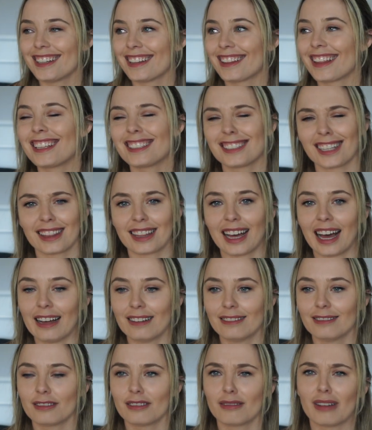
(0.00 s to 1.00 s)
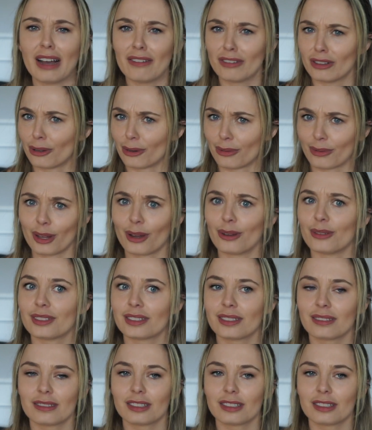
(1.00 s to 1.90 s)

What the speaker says: Things like that. I have a lot of those.